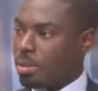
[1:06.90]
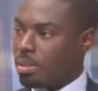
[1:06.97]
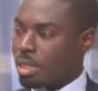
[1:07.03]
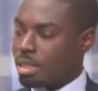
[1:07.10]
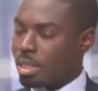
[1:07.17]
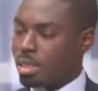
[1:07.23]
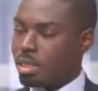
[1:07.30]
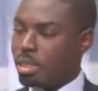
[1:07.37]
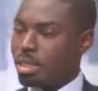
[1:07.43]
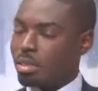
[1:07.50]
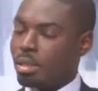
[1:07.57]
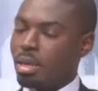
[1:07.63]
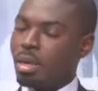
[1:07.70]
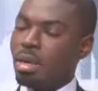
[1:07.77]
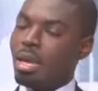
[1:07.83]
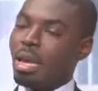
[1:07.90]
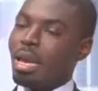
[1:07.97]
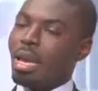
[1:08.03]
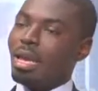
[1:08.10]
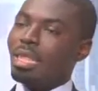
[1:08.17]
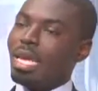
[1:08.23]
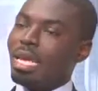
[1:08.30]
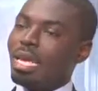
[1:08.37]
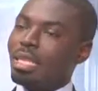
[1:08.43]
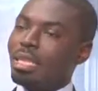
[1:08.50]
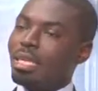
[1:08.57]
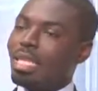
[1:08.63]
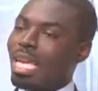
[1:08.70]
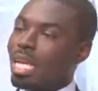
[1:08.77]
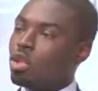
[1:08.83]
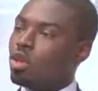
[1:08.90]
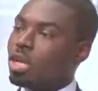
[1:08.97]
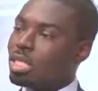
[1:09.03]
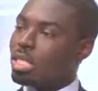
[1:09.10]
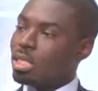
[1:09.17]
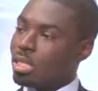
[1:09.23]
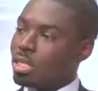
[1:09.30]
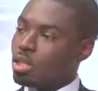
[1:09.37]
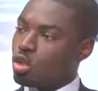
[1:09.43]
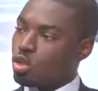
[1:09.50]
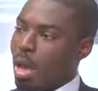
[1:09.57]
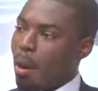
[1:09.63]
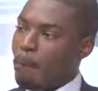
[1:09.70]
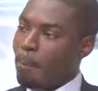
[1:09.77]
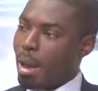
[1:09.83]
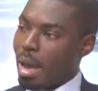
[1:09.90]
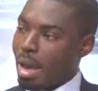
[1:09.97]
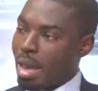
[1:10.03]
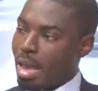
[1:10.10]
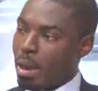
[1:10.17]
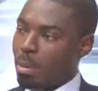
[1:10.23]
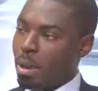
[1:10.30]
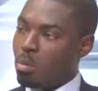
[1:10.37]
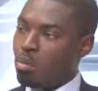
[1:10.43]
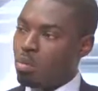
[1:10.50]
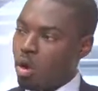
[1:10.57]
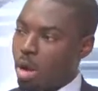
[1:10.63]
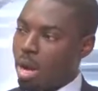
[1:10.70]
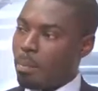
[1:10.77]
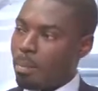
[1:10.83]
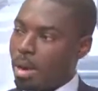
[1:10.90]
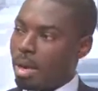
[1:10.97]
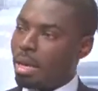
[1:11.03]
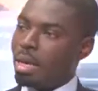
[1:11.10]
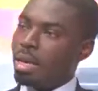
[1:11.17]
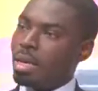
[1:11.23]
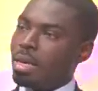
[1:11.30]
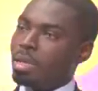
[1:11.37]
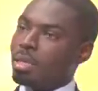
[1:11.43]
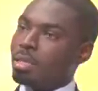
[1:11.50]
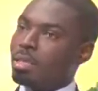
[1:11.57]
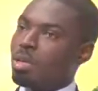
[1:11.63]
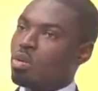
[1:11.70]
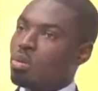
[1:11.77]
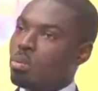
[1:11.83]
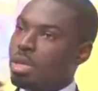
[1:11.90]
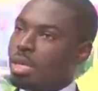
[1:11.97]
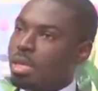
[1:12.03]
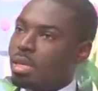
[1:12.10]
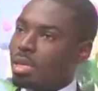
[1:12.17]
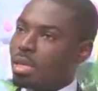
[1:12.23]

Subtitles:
justice system. And I the technology and so boa ama say obi